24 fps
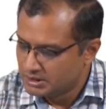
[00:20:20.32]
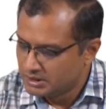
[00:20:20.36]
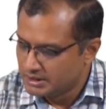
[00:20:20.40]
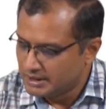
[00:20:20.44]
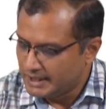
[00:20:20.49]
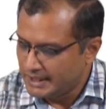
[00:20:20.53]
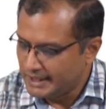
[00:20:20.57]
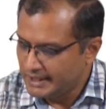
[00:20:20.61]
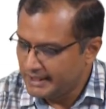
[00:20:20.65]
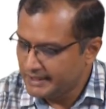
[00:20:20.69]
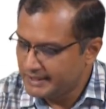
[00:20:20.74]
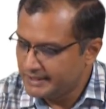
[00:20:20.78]

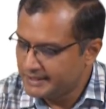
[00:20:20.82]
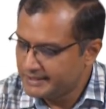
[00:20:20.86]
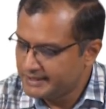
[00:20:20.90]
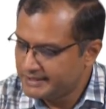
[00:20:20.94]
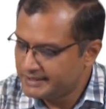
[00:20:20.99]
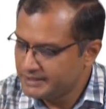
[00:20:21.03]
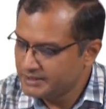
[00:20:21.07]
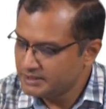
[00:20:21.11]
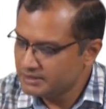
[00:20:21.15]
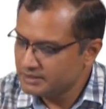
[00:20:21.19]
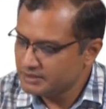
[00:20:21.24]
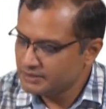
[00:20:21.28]
And
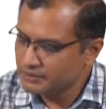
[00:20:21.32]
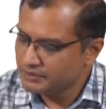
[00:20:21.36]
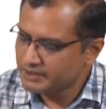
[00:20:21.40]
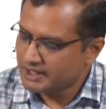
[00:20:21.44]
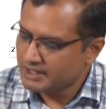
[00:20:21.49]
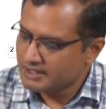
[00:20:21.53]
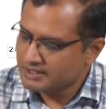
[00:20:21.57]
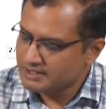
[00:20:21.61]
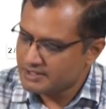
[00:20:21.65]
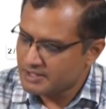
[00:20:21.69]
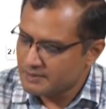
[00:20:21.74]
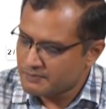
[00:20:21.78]
here you
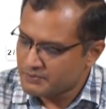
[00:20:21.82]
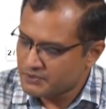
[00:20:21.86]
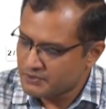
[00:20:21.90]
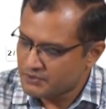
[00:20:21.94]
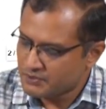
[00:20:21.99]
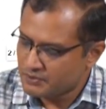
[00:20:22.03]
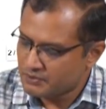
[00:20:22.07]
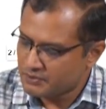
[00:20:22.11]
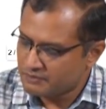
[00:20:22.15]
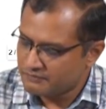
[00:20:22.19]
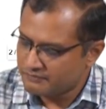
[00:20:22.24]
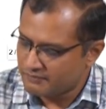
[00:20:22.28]
can
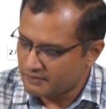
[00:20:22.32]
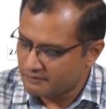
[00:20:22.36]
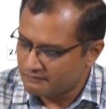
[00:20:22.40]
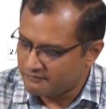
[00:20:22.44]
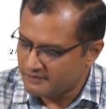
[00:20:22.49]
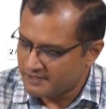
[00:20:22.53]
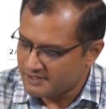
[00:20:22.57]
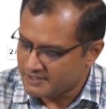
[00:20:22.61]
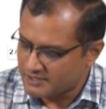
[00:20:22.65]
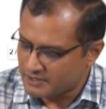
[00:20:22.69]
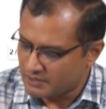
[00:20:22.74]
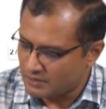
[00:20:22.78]
substitute from
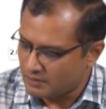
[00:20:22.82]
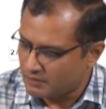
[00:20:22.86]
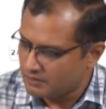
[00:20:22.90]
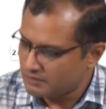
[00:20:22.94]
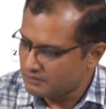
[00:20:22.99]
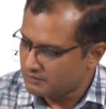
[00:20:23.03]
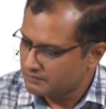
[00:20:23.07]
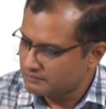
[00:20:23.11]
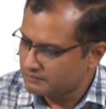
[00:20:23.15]
first law.